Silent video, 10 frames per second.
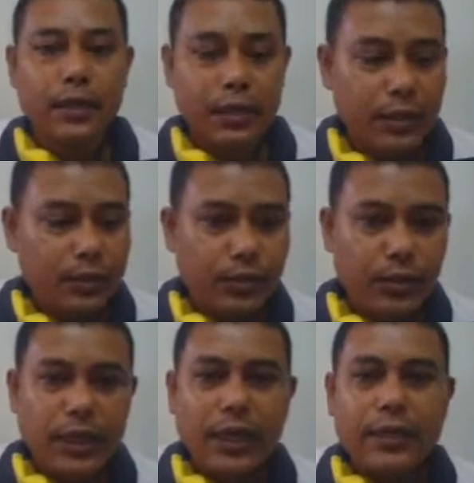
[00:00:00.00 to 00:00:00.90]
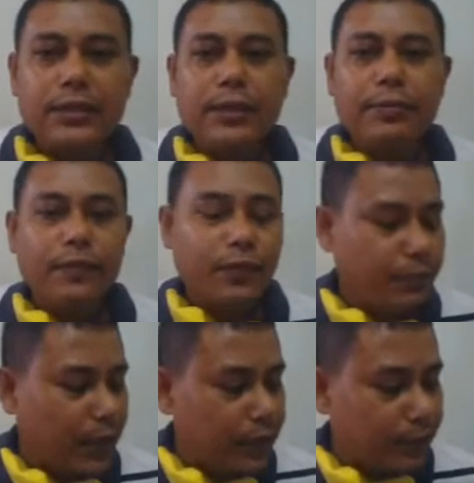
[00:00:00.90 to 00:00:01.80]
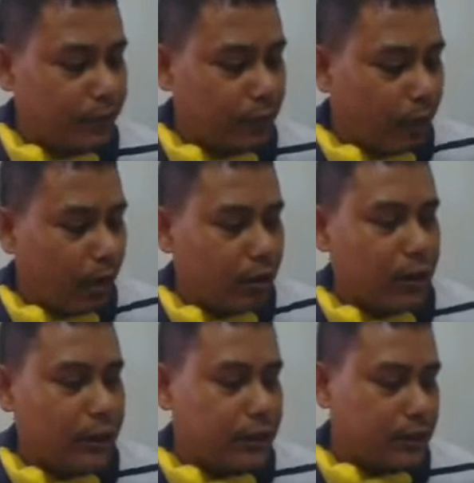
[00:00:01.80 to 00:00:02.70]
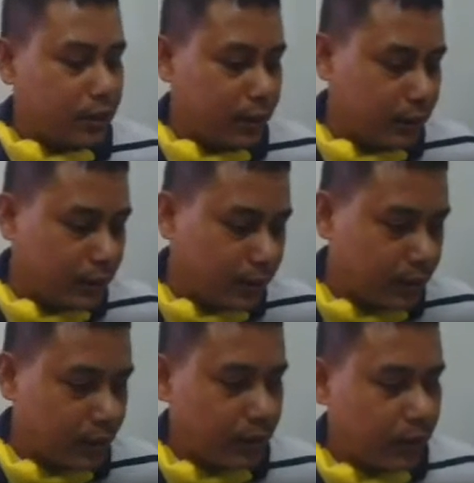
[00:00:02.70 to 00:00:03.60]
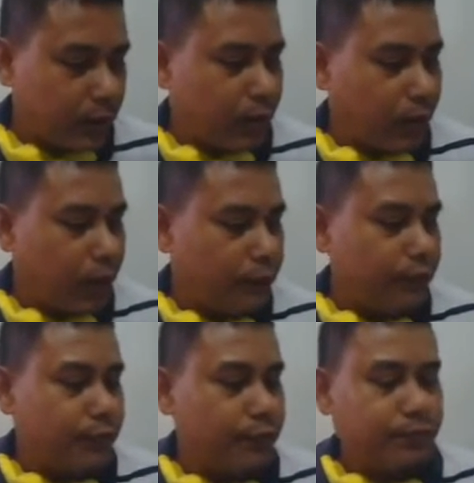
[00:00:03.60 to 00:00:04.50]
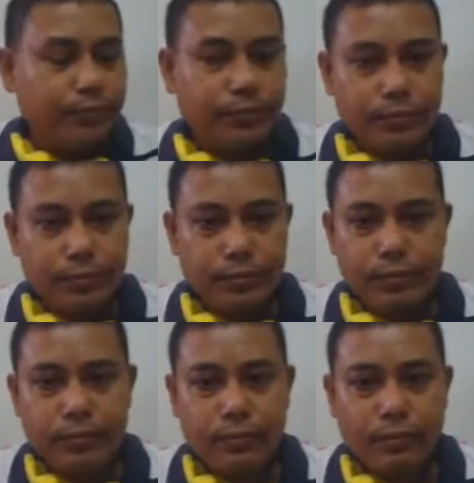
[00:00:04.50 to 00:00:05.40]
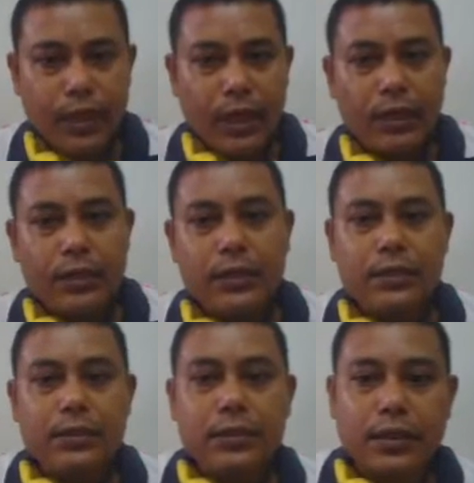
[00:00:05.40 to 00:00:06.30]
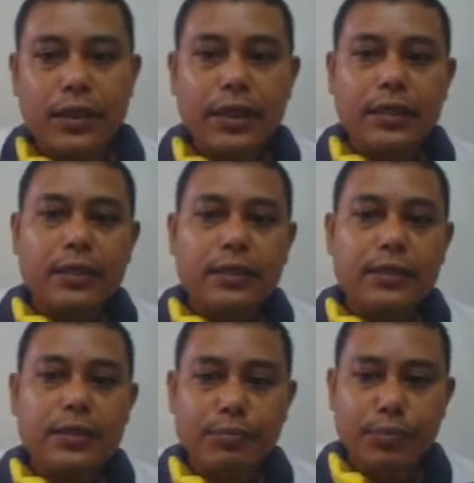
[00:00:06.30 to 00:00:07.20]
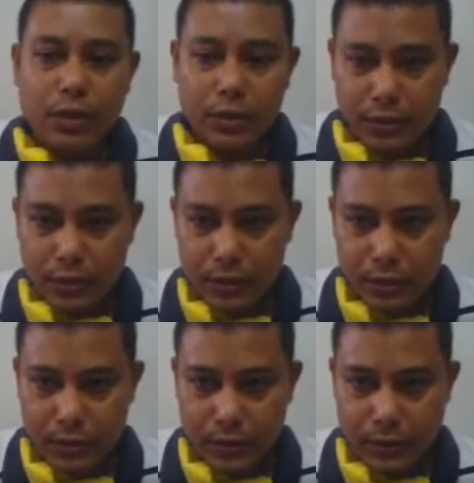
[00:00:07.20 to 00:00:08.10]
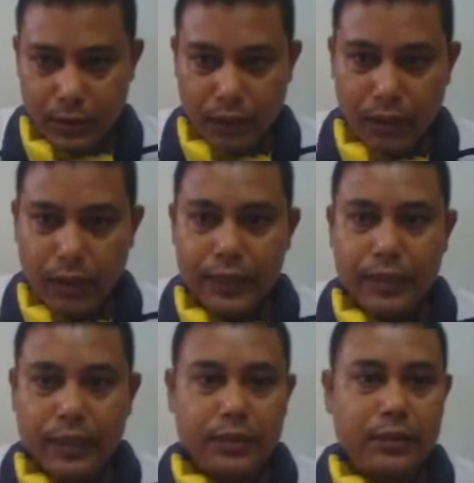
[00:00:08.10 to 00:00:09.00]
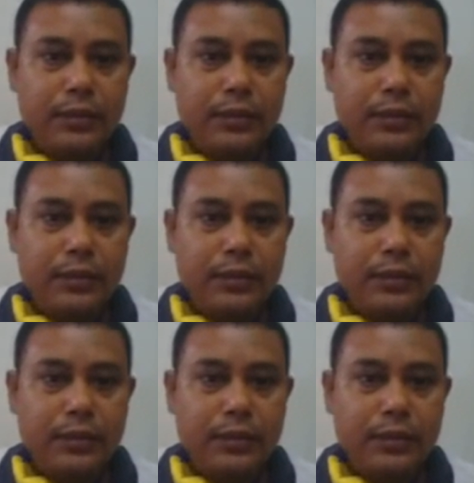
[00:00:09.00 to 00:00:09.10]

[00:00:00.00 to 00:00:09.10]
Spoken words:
So there is a very long list of these Greek symbols or letters.